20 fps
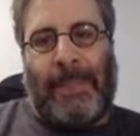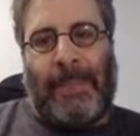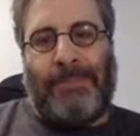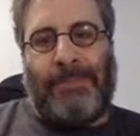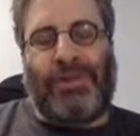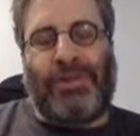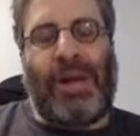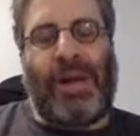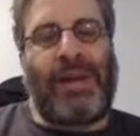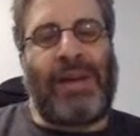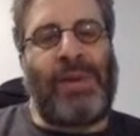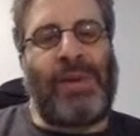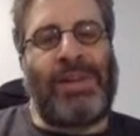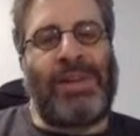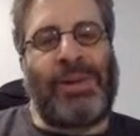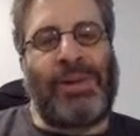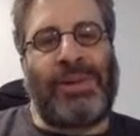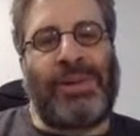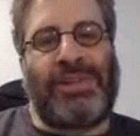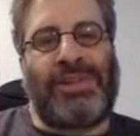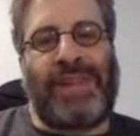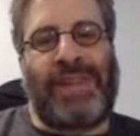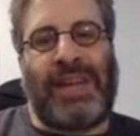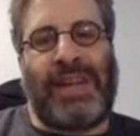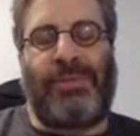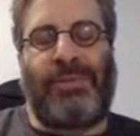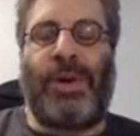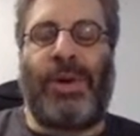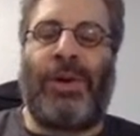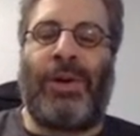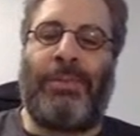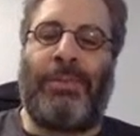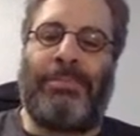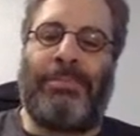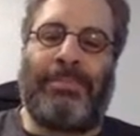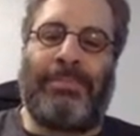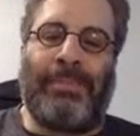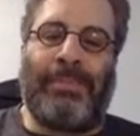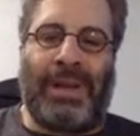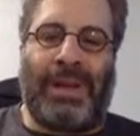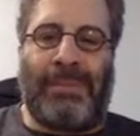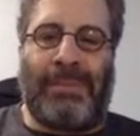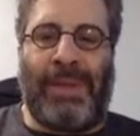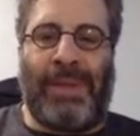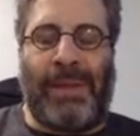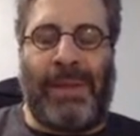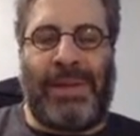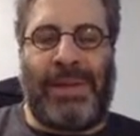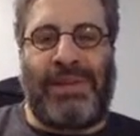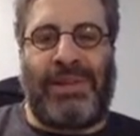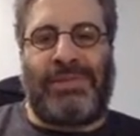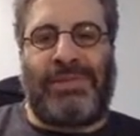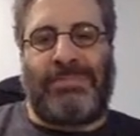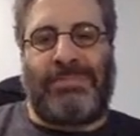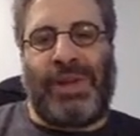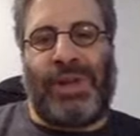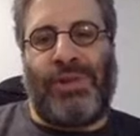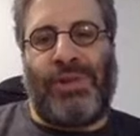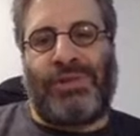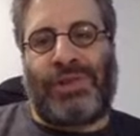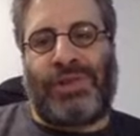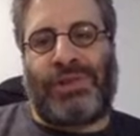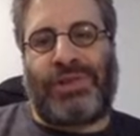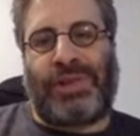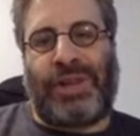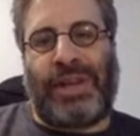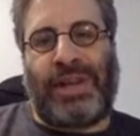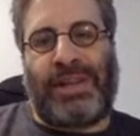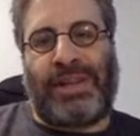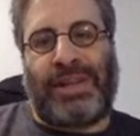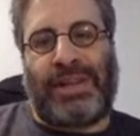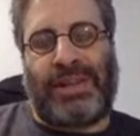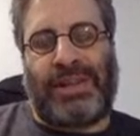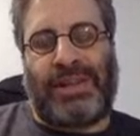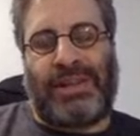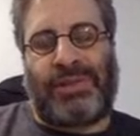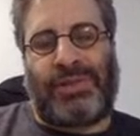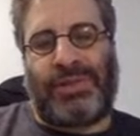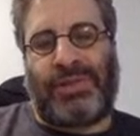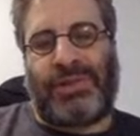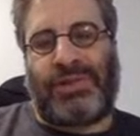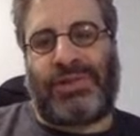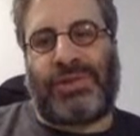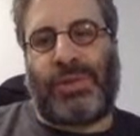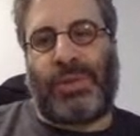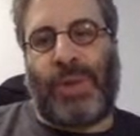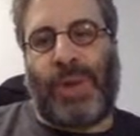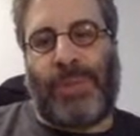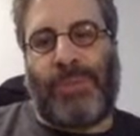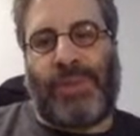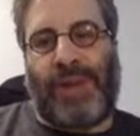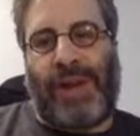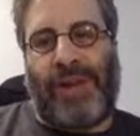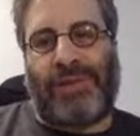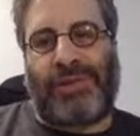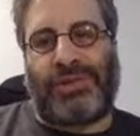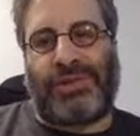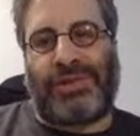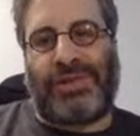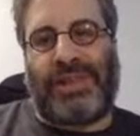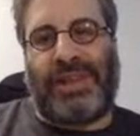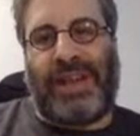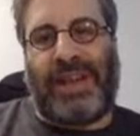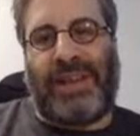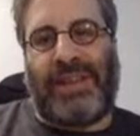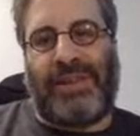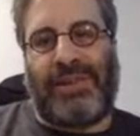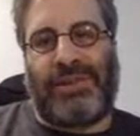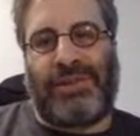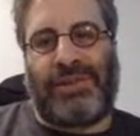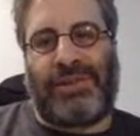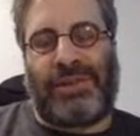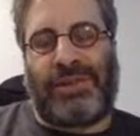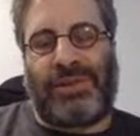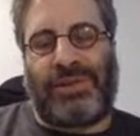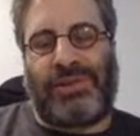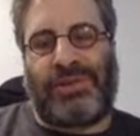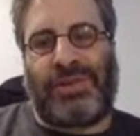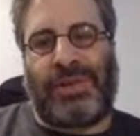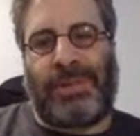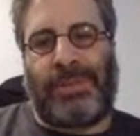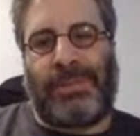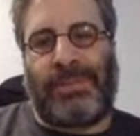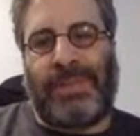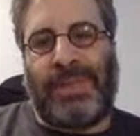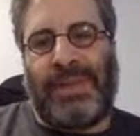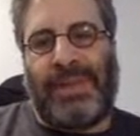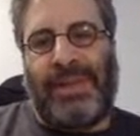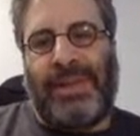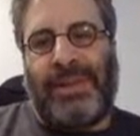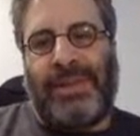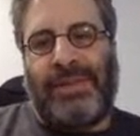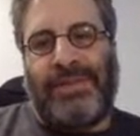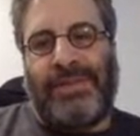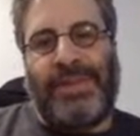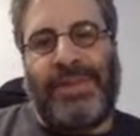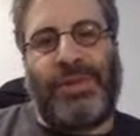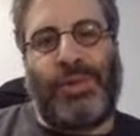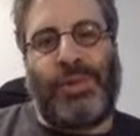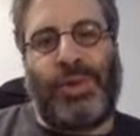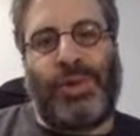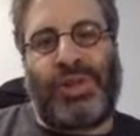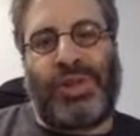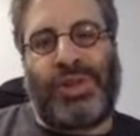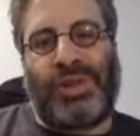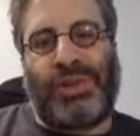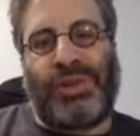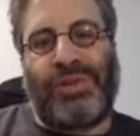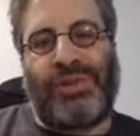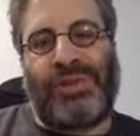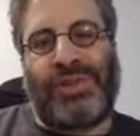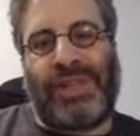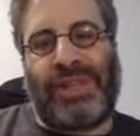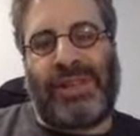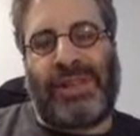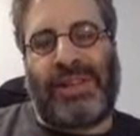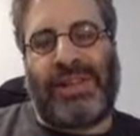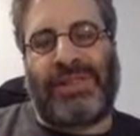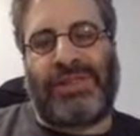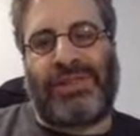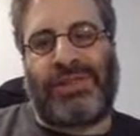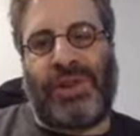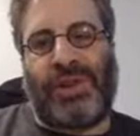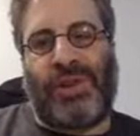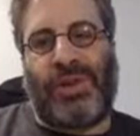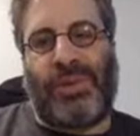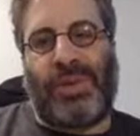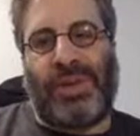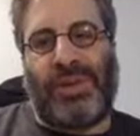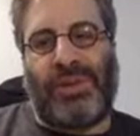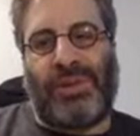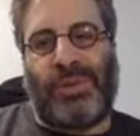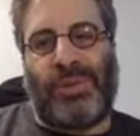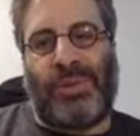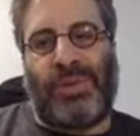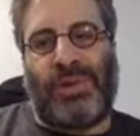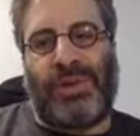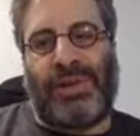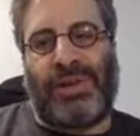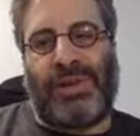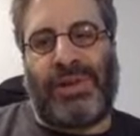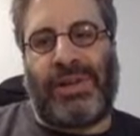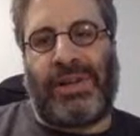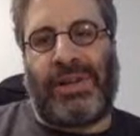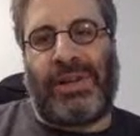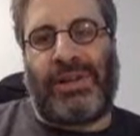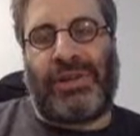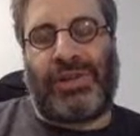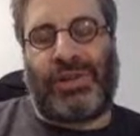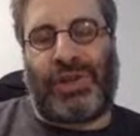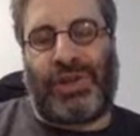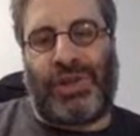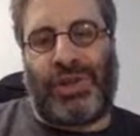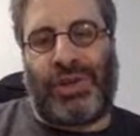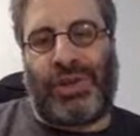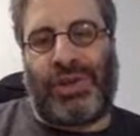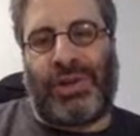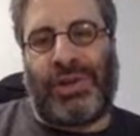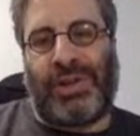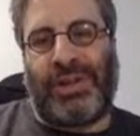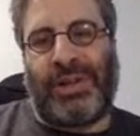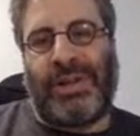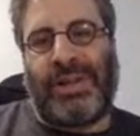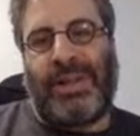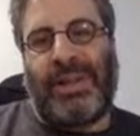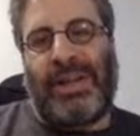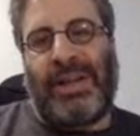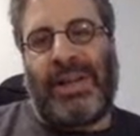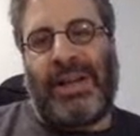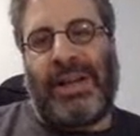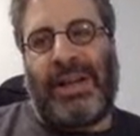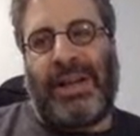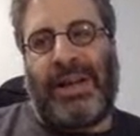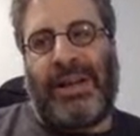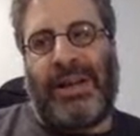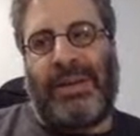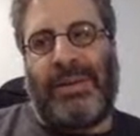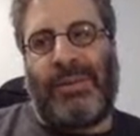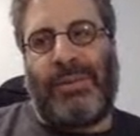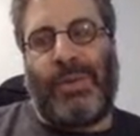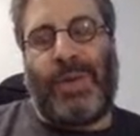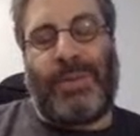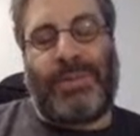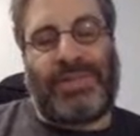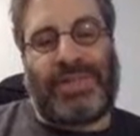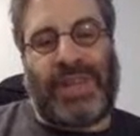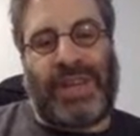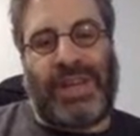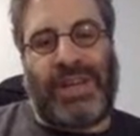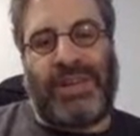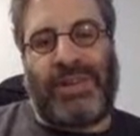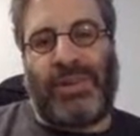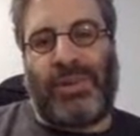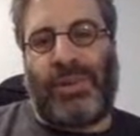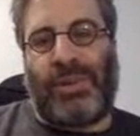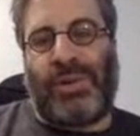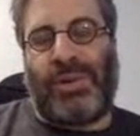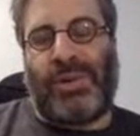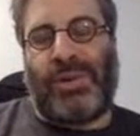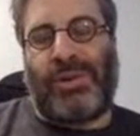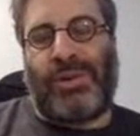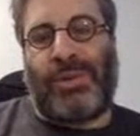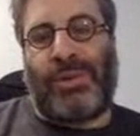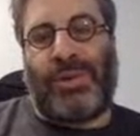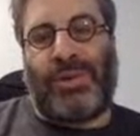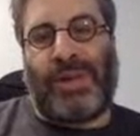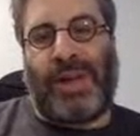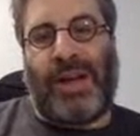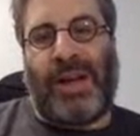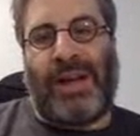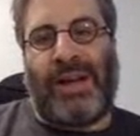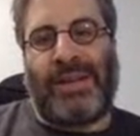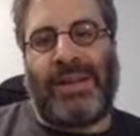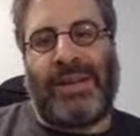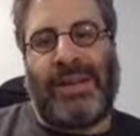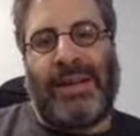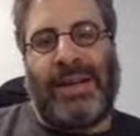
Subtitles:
So how do I know it's safe? Well, maybe, just like in a traditional web browser today, there's some visual cues that let us whether we're in a secure website or not.